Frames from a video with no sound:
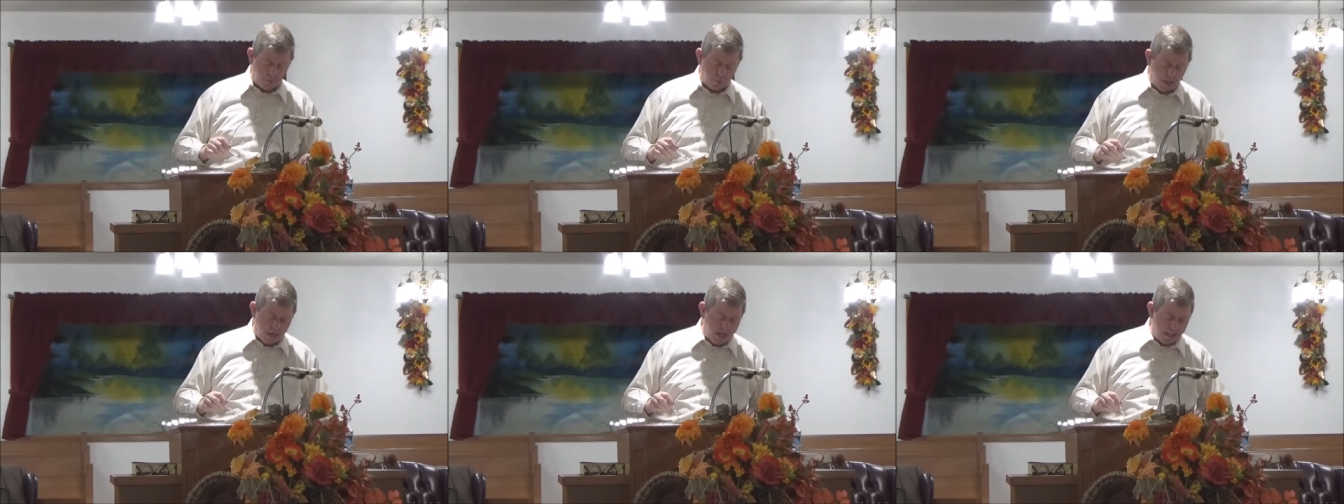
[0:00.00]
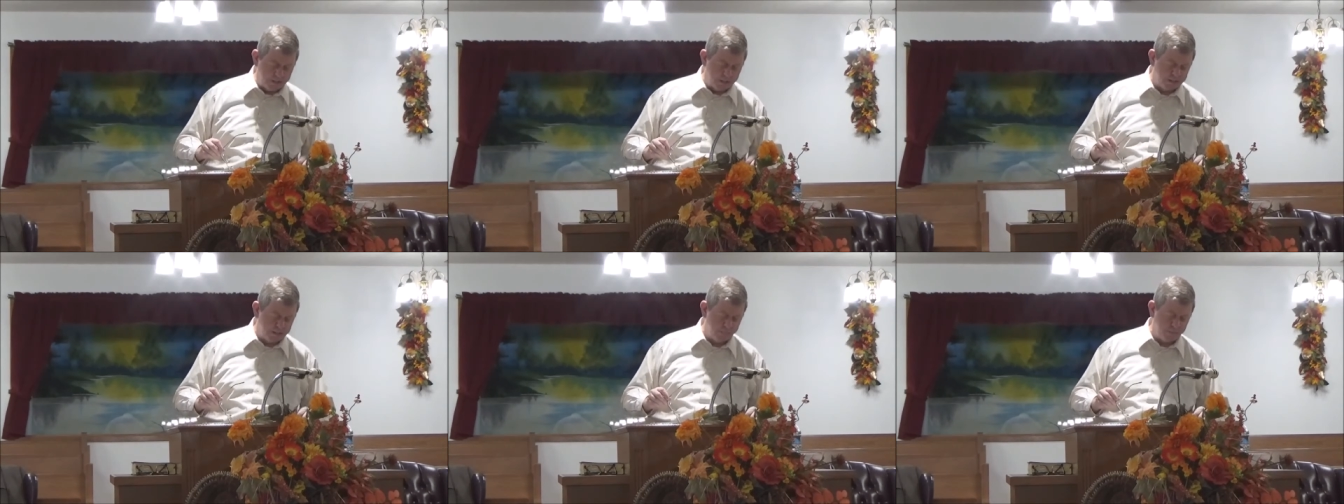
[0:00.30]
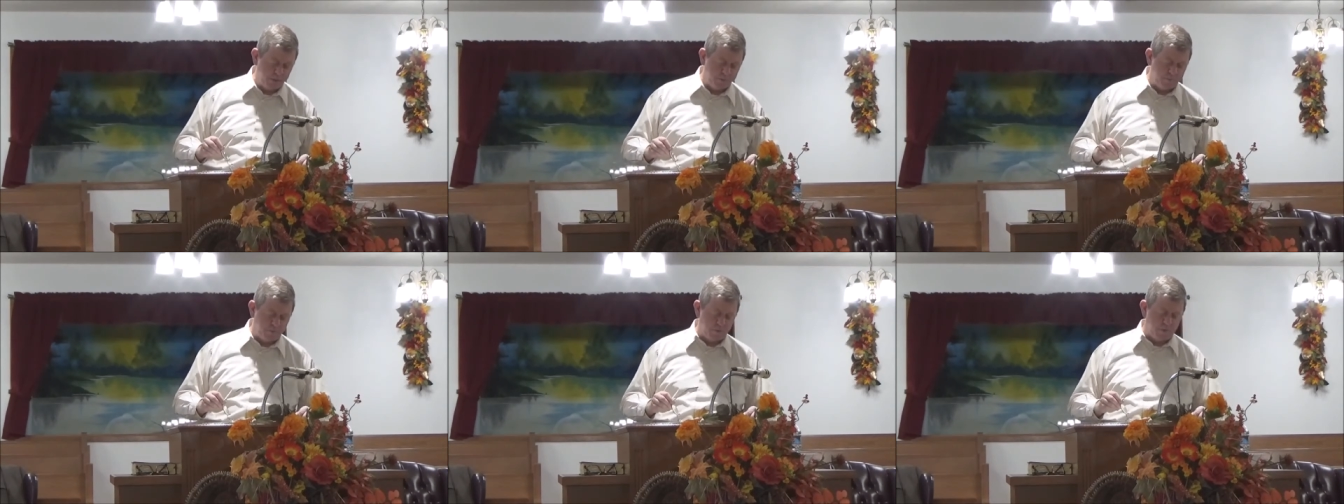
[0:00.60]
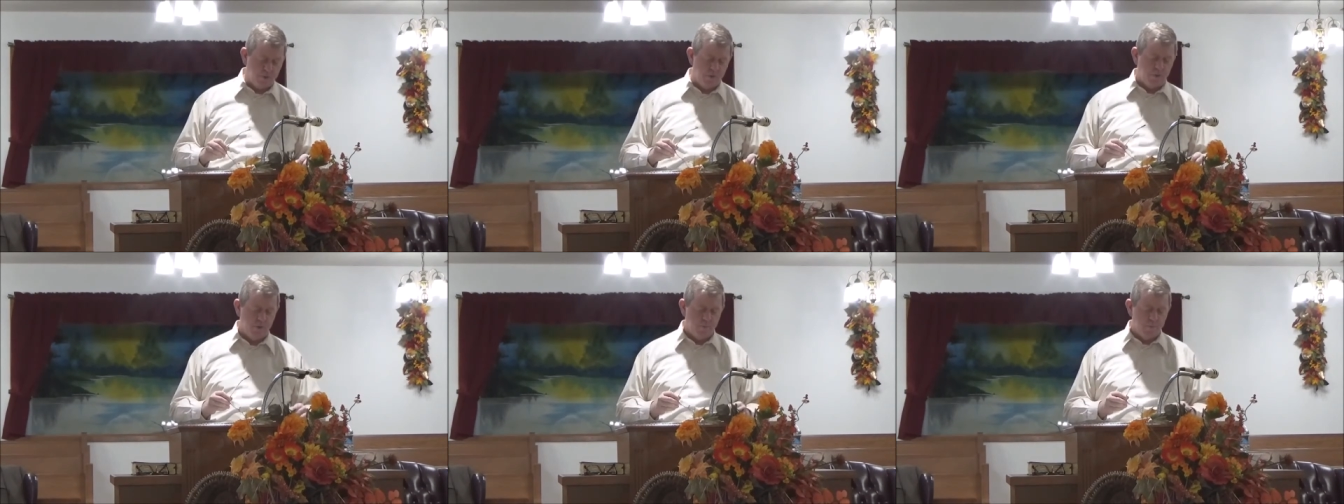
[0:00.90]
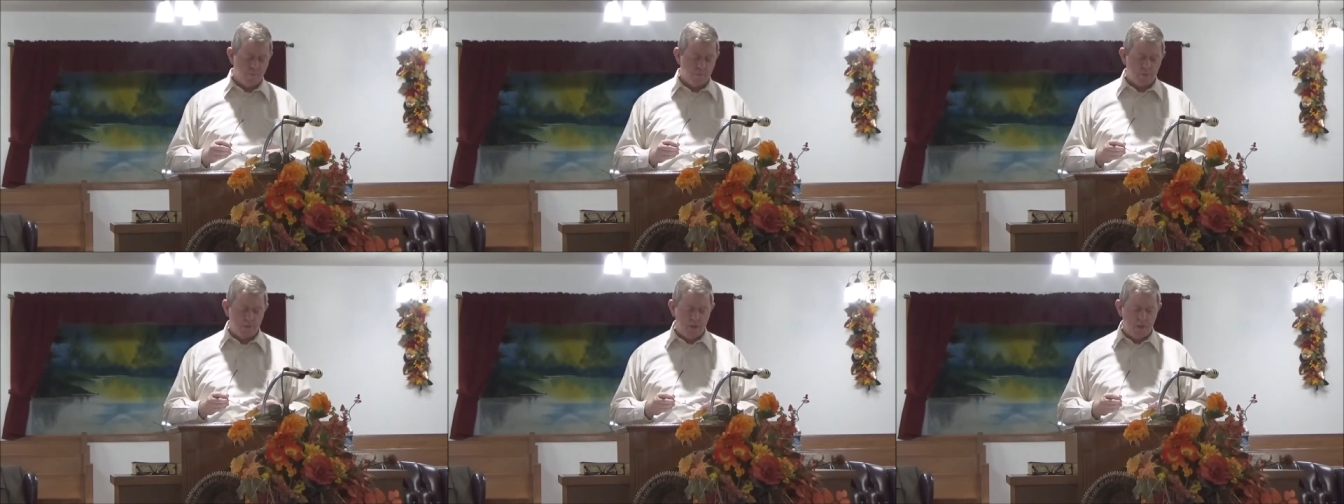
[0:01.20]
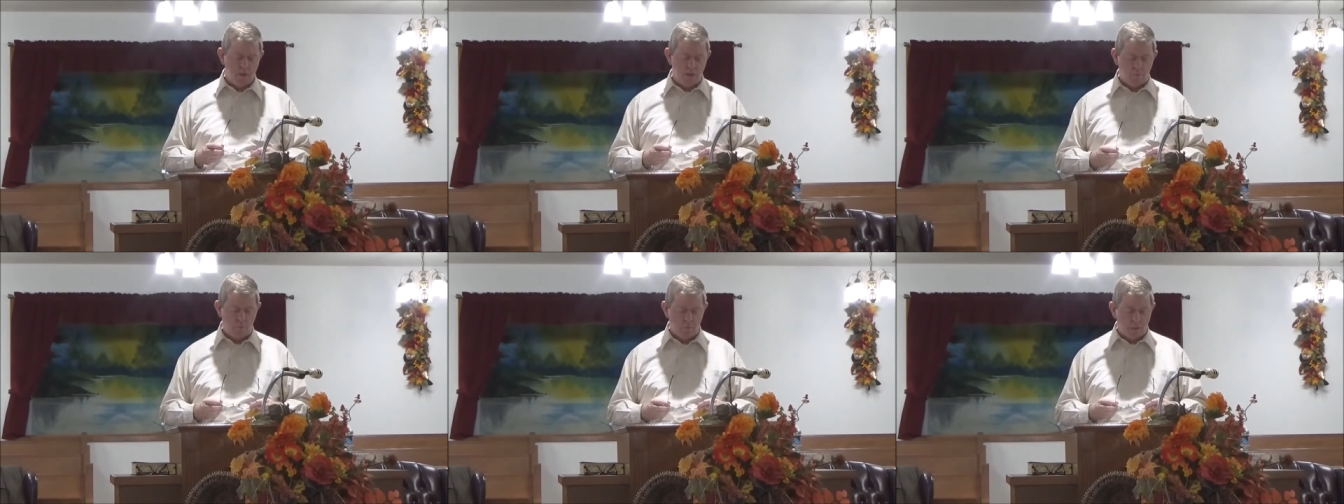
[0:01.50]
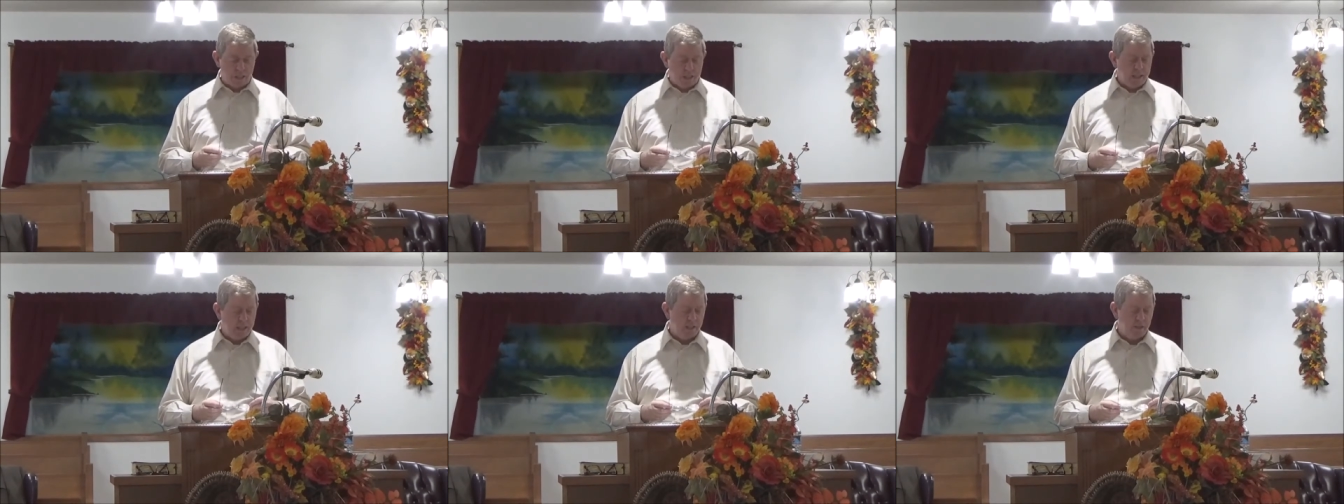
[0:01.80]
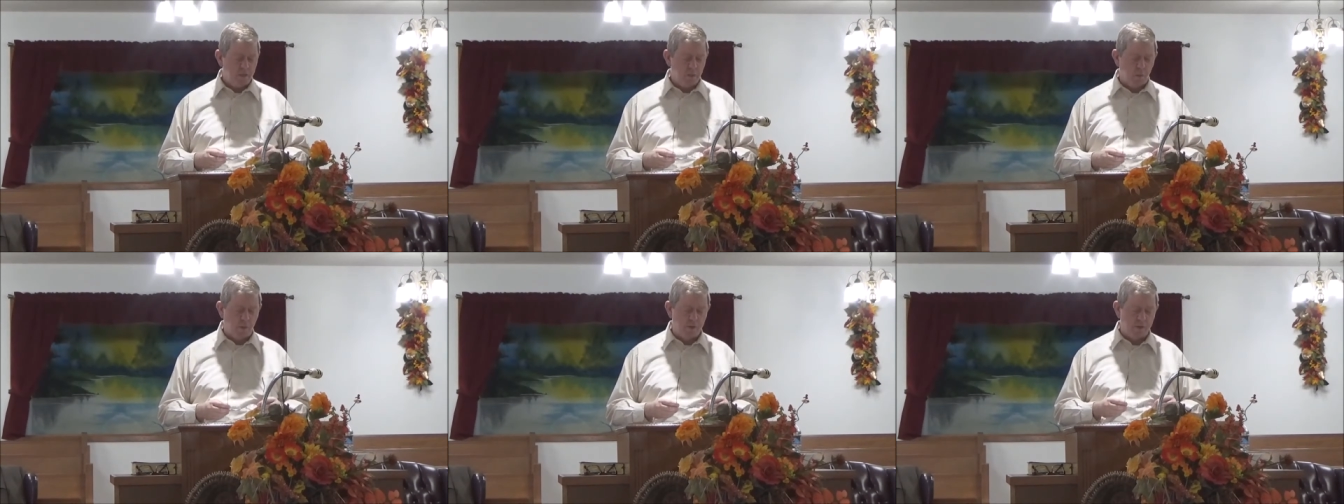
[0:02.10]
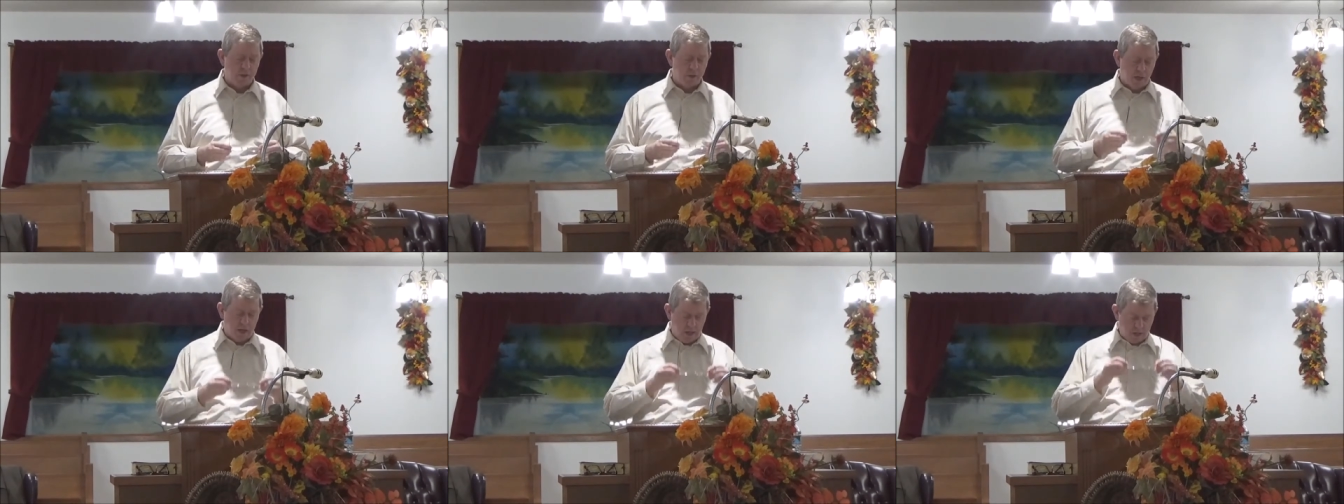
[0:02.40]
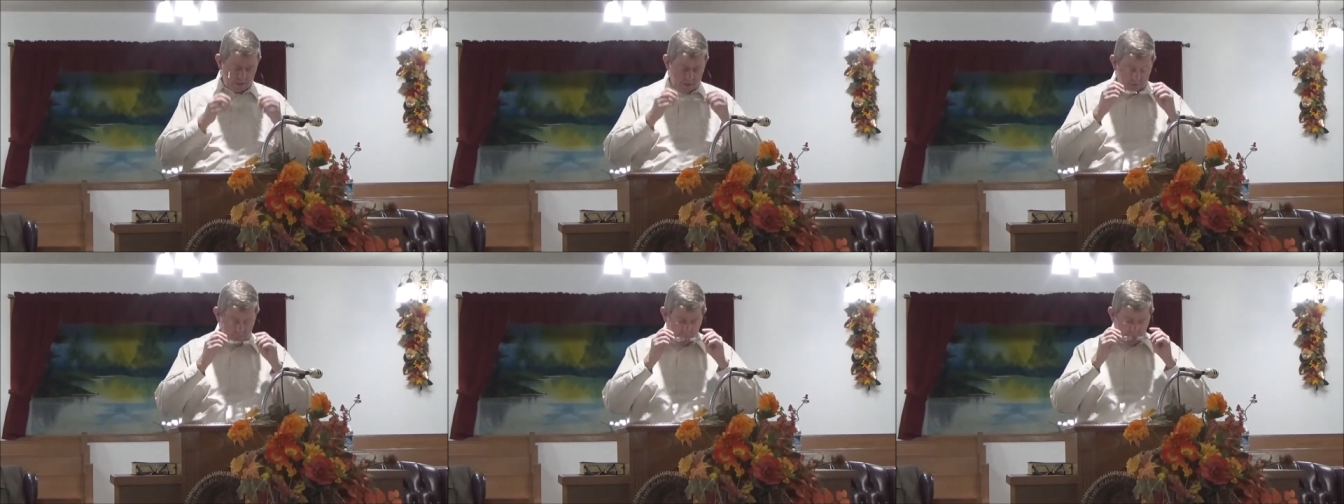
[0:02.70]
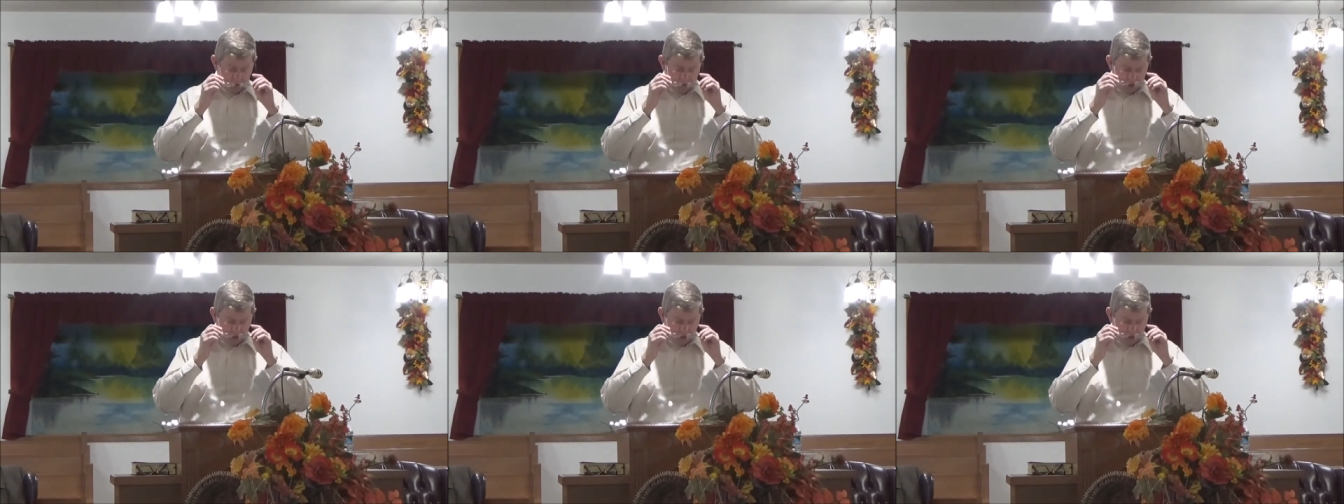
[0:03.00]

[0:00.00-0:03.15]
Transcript: rise simply for the reading of the Word of God,